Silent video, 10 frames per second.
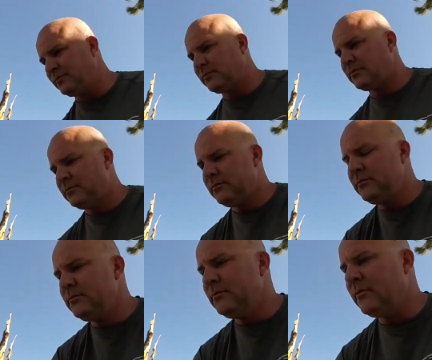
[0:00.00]

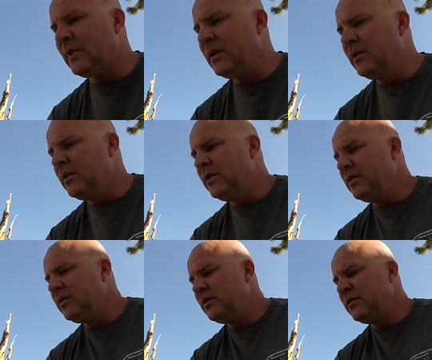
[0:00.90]

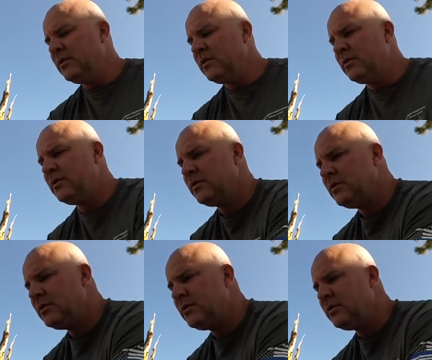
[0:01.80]

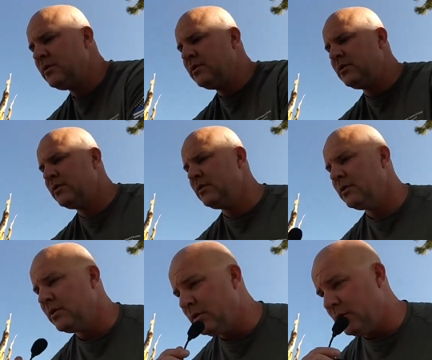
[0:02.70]

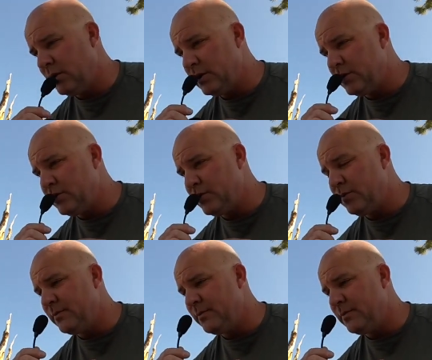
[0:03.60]
Nobody speaks.